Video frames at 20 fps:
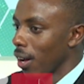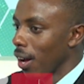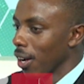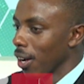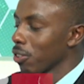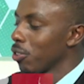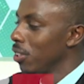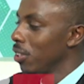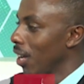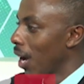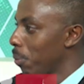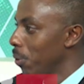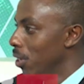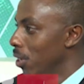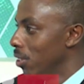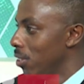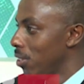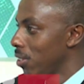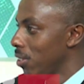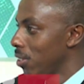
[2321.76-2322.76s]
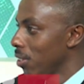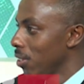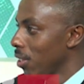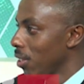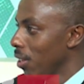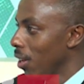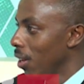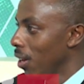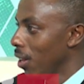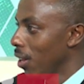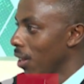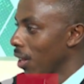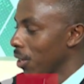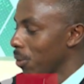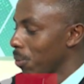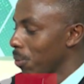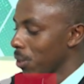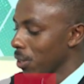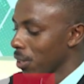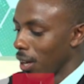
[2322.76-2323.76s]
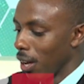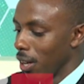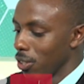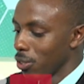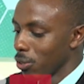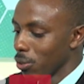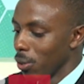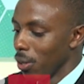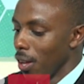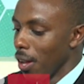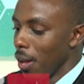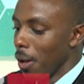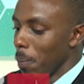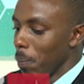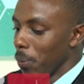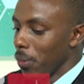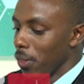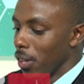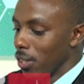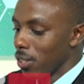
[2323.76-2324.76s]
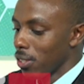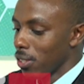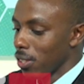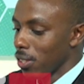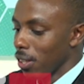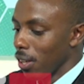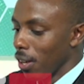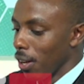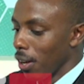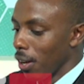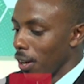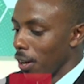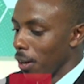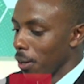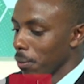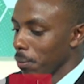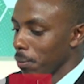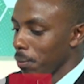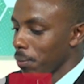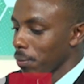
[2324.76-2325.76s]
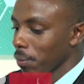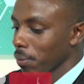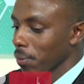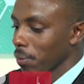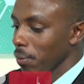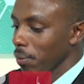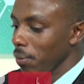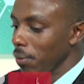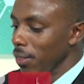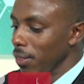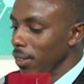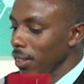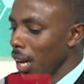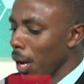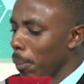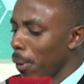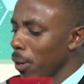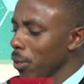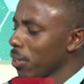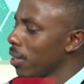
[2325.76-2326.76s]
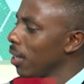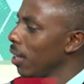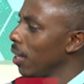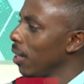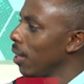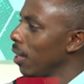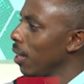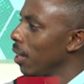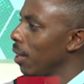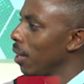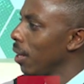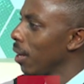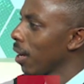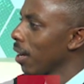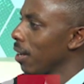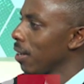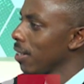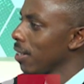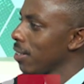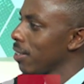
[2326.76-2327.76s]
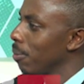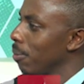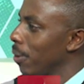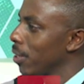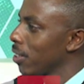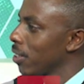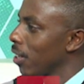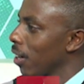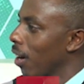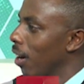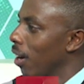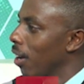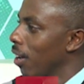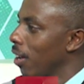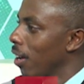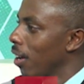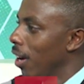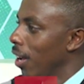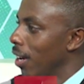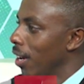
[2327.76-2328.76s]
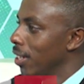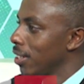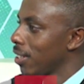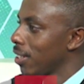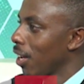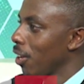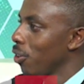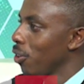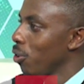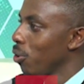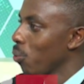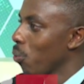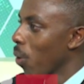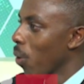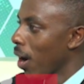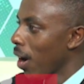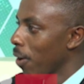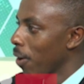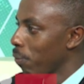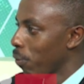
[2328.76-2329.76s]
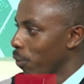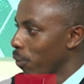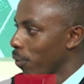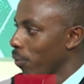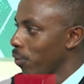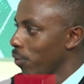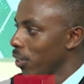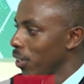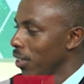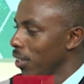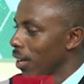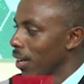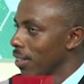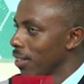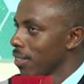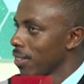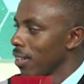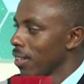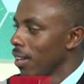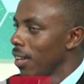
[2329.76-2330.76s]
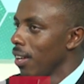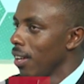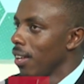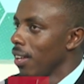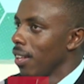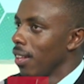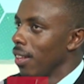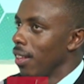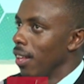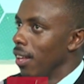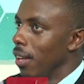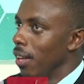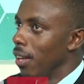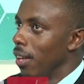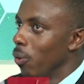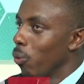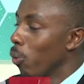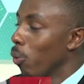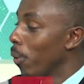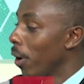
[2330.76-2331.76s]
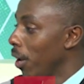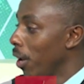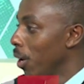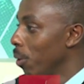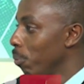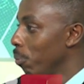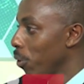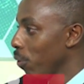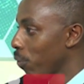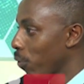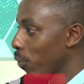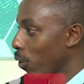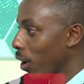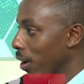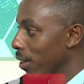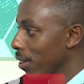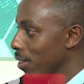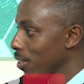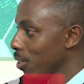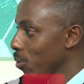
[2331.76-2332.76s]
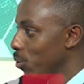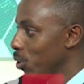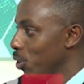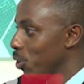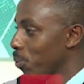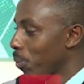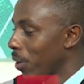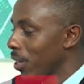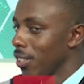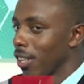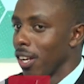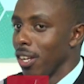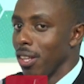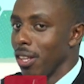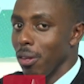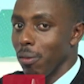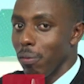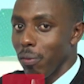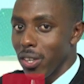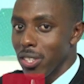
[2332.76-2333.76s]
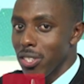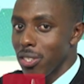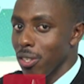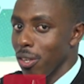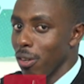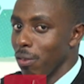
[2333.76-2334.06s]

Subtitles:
actually update in that particular issue, that about the Kasese massacre. I understand you were for 15 years the woman MP for Kasese municipality and the first